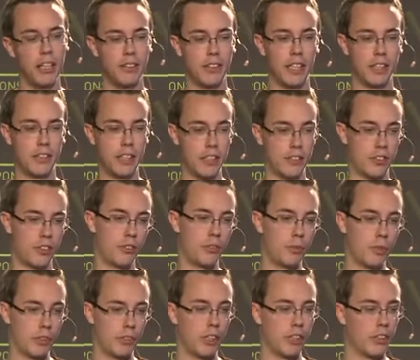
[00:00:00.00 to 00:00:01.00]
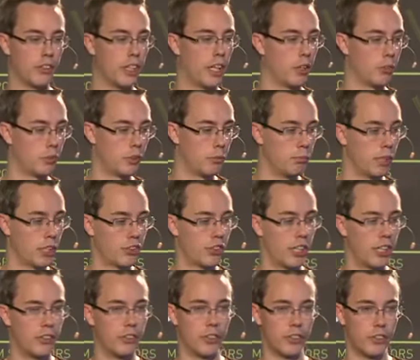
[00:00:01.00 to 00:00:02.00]
that has to be rendered out with much
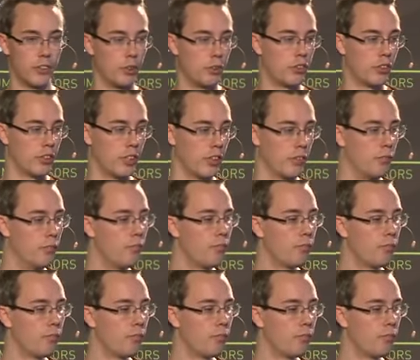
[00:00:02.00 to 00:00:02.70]
higher resolution then.